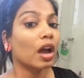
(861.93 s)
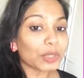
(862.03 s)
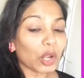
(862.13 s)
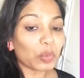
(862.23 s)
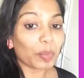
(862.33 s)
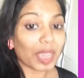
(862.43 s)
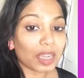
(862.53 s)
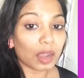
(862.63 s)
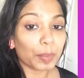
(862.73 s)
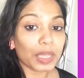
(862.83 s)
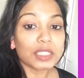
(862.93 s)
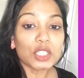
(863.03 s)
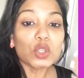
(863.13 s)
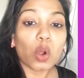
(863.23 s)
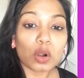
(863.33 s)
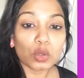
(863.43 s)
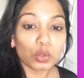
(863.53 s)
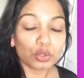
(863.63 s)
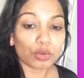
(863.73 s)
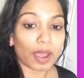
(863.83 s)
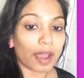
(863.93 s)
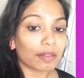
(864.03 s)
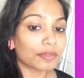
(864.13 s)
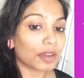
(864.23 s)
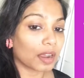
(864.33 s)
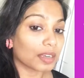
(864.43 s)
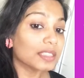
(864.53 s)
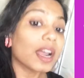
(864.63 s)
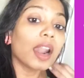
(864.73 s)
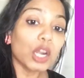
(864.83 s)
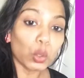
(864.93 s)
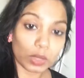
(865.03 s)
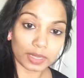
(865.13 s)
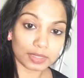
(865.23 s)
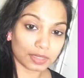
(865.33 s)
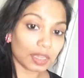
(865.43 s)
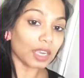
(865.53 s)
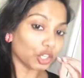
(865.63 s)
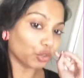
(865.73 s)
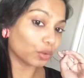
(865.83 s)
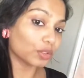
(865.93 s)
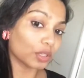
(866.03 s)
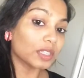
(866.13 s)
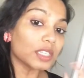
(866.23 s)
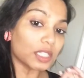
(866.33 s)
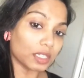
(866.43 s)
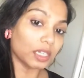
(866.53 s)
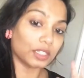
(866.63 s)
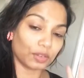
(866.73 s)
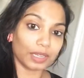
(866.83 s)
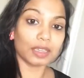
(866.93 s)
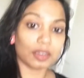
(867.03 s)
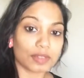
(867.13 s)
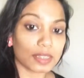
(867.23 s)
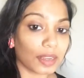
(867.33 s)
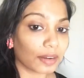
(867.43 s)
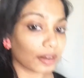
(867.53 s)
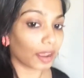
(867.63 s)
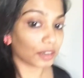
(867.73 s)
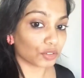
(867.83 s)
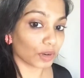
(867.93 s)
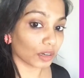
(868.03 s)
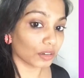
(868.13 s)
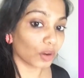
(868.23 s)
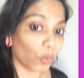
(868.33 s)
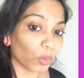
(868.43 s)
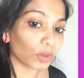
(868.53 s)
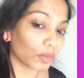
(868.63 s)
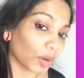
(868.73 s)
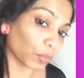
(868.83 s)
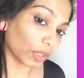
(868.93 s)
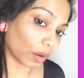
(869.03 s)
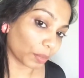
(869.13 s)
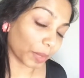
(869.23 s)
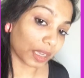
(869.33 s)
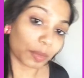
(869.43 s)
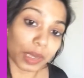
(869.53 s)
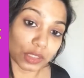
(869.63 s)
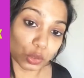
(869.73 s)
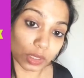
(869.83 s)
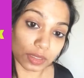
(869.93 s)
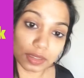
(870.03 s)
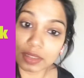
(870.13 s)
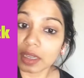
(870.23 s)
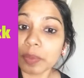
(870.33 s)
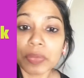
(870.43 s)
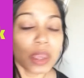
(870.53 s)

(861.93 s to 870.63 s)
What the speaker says: Without makeup, it's not good to have a dull looking skin, you know. So this literally gives it that natural glow even without makeup, as you can see.